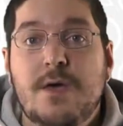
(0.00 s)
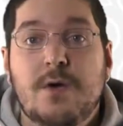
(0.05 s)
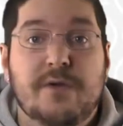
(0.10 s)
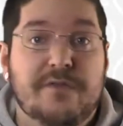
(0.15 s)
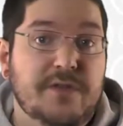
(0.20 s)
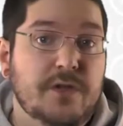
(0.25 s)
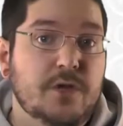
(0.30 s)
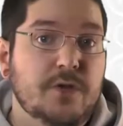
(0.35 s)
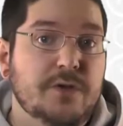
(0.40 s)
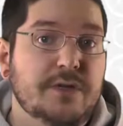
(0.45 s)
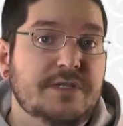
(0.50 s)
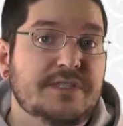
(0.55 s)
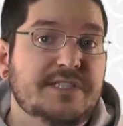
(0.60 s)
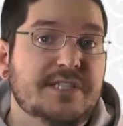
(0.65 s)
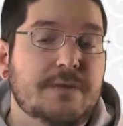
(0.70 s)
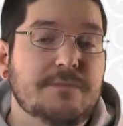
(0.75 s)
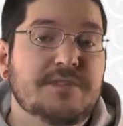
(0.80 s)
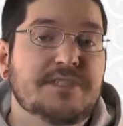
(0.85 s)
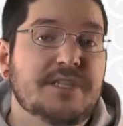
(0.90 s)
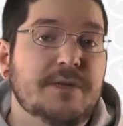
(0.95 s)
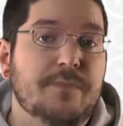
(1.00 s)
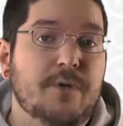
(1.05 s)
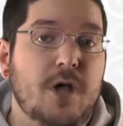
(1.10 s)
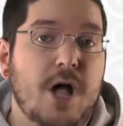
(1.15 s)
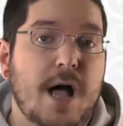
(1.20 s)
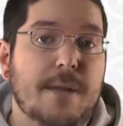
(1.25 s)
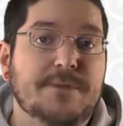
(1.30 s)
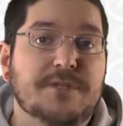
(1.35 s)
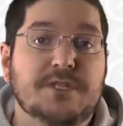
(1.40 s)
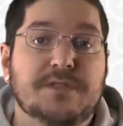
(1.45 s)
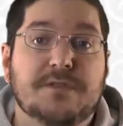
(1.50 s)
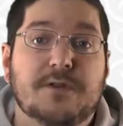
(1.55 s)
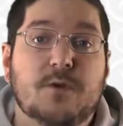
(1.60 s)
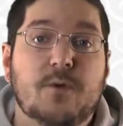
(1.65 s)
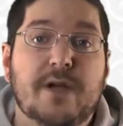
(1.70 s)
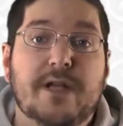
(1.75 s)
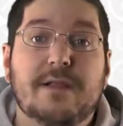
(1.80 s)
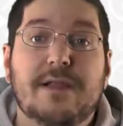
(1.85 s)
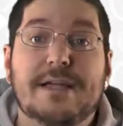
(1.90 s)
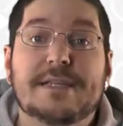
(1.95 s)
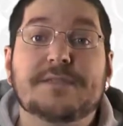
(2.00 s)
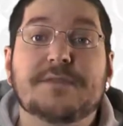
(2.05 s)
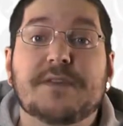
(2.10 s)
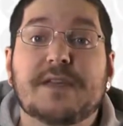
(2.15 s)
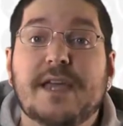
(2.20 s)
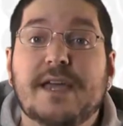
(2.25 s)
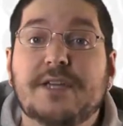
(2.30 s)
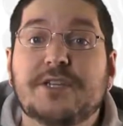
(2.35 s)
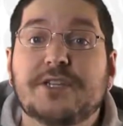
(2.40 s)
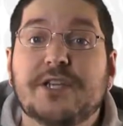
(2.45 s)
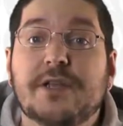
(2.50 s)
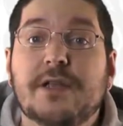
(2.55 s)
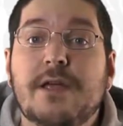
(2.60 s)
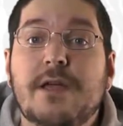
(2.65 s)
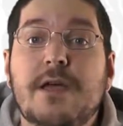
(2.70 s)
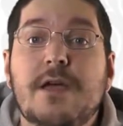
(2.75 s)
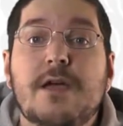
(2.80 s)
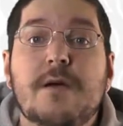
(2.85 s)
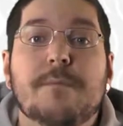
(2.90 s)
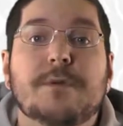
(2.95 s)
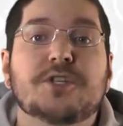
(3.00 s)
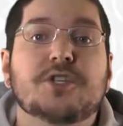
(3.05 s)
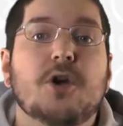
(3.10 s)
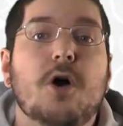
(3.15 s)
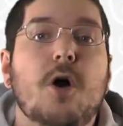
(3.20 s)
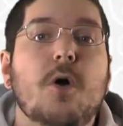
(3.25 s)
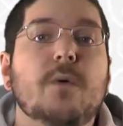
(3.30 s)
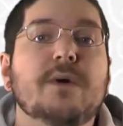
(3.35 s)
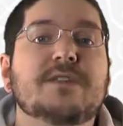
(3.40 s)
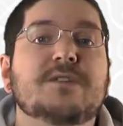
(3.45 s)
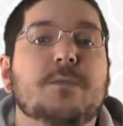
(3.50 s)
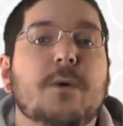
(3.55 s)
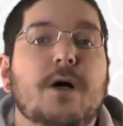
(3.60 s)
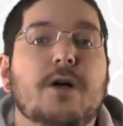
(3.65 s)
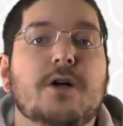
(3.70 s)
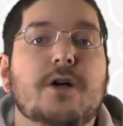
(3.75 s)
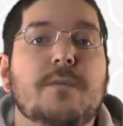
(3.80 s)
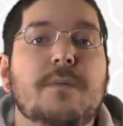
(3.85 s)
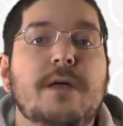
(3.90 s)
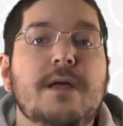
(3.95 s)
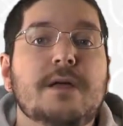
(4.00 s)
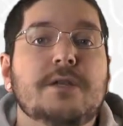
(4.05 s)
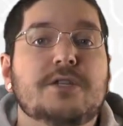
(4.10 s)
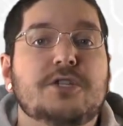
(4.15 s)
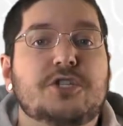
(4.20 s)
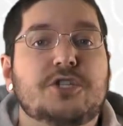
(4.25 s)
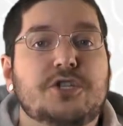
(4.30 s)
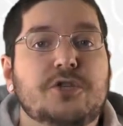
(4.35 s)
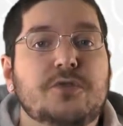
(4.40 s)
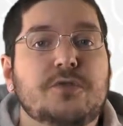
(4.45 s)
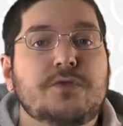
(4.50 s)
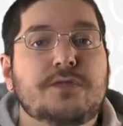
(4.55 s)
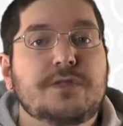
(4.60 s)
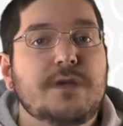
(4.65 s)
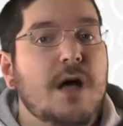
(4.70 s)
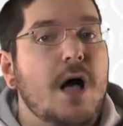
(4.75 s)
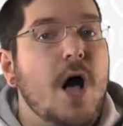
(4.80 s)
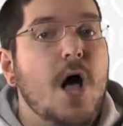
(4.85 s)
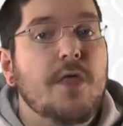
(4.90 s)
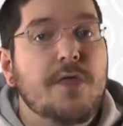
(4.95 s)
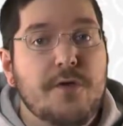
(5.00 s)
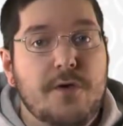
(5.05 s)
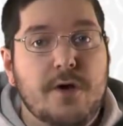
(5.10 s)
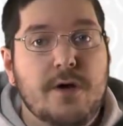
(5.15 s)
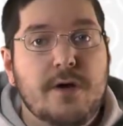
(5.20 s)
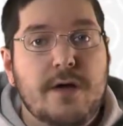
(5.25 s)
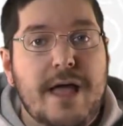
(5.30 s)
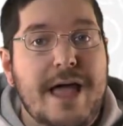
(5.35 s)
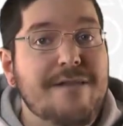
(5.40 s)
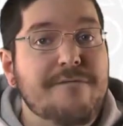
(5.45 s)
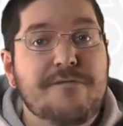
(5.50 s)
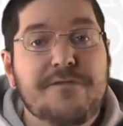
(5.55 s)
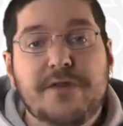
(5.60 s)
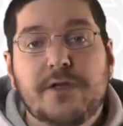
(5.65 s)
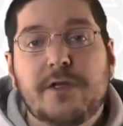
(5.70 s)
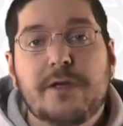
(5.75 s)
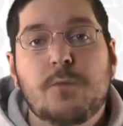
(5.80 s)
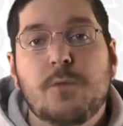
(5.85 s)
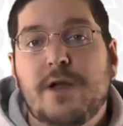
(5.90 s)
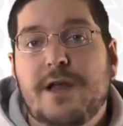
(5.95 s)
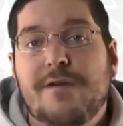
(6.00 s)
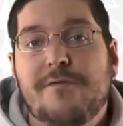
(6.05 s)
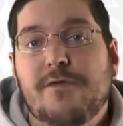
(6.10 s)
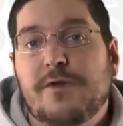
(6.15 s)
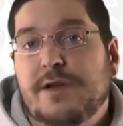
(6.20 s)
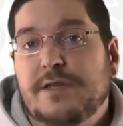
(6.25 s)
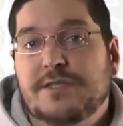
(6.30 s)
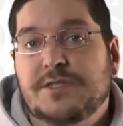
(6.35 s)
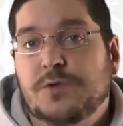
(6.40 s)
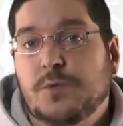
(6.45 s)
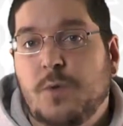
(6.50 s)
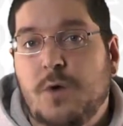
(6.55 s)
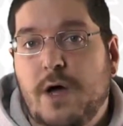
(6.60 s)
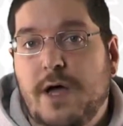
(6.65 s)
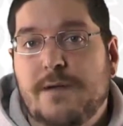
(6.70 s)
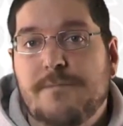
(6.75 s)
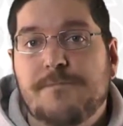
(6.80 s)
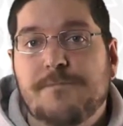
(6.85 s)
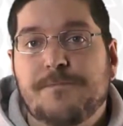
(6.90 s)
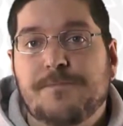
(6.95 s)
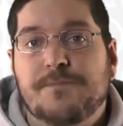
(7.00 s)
We've included some simple options for quick classification, but you're always welcome to choose other and fill in whatever it is you want.